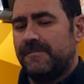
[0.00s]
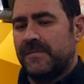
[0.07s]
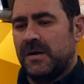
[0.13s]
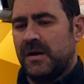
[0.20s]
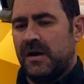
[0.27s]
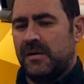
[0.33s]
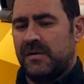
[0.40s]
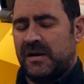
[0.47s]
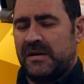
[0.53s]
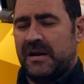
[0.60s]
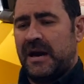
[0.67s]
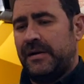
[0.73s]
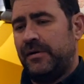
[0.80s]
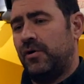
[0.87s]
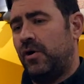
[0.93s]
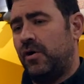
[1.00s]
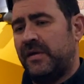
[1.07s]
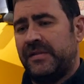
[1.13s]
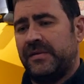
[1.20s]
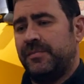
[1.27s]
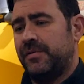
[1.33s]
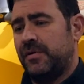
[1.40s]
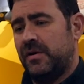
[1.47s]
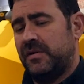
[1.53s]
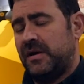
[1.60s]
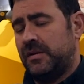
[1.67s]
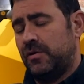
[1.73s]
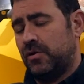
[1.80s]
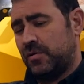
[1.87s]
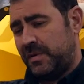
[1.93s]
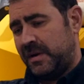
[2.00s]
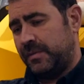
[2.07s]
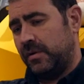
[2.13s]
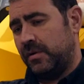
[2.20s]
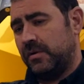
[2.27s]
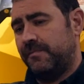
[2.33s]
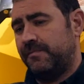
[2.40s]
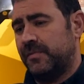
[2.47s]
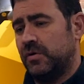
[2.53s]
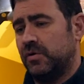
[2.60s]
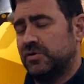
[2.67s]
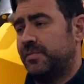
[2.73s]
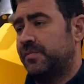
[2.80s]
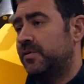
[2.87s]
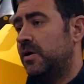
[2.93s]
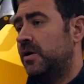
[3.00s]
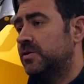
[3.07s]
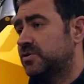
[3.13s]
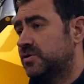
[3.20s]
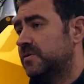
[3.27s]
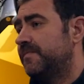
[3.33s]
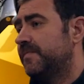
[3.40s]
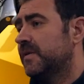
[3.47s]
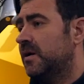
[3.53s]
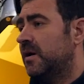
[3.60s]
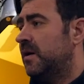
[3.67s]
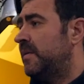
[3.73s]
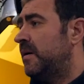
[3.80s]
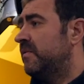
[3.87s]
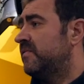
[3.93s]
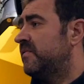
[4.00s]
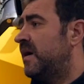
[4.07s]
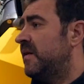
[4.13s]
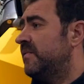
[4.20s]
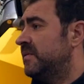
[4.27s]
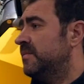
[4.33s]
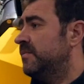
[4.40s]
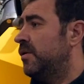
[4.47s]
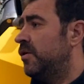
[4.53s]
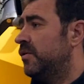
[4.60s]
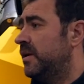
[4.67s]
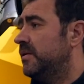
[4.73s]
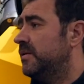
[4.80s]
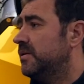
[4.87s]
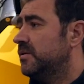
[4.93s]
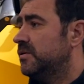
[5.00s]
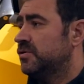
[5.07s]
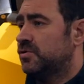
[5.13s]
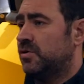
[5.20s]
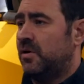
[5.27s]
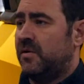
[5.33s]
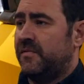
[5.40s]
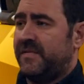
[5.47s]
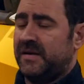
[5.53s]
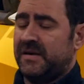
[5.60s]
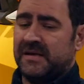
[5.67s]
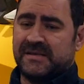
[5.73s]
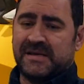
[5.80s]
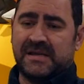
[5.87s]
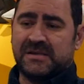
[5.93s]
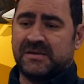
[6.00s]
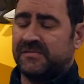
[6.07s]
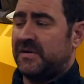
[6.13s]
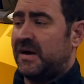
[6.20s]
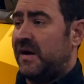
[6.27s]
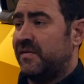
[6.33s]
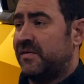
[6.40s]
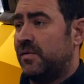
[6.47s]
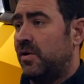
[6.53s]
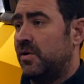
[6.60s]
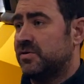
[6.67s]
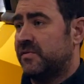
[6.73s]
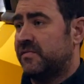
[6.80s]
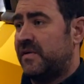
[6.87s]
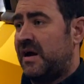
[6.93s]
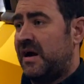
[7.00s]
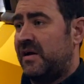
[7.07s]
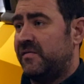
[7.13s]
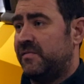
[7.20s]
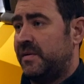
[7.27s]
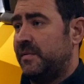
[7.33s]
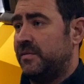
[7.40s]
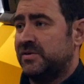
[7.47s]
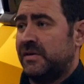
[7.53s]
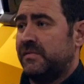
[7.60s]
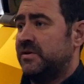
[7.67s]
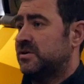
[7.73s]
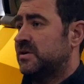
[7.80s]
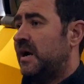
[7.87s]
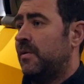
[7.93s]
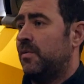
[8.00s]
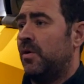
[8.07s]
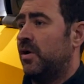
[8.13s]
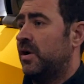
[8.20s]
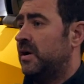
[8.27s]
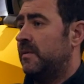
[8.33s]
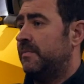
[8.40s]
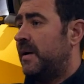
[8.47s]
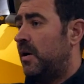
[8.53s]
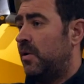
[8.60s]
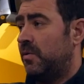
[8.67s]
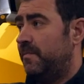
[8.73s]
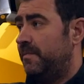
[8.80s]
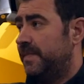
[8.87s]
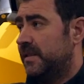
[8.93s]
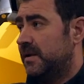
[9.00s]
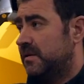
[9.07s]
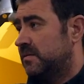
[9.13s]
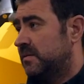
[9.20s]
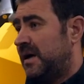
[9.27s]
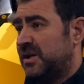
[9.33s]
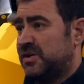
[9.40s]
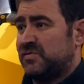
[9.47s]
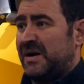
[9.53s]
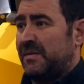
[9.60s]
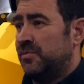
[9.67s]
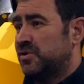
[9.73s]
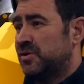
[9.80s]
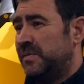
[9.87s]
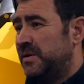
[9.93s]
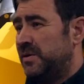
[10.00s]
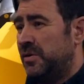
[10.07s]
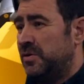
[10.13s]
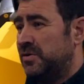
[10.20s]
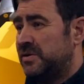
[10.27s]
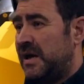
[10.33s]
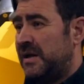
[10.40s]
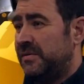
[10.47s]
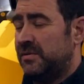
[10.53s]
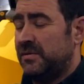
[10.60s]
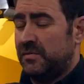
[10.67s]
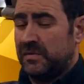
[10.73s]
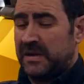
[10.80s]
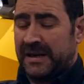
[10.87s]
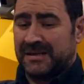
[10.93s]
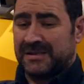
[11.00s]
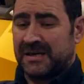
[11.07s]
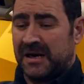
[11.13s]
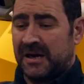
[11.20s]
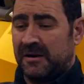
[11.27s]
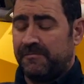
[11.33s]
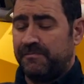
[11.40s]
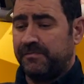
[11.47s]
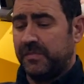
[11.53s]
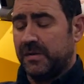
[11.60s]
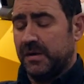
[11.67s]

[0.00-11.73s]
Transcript: and I know that that local people go to prayers at about 5 in the morning. So I'm thinking 10 to 5, quarter to 5. People generally start walking about. That track must have been used then. Night time.